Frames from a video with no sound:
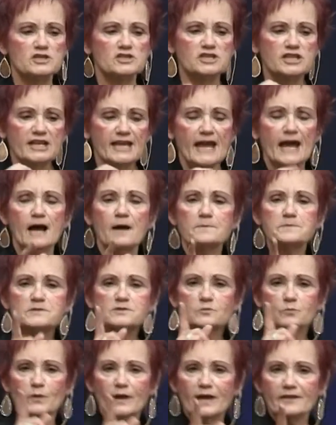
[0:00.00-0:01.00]
She
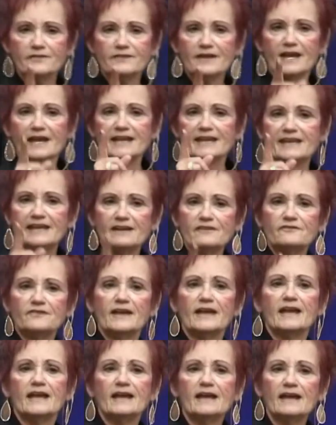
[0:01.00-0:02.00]
helps with
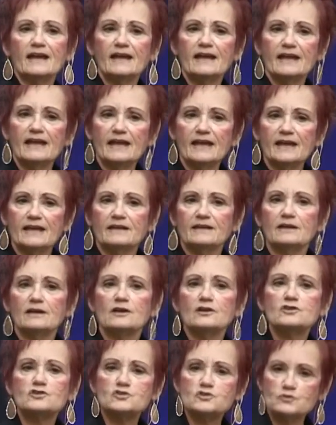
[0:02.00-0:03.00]
giving
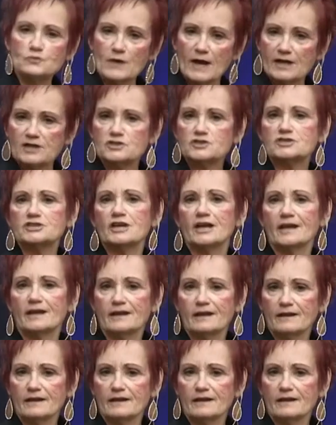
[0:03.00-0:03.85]
instruction.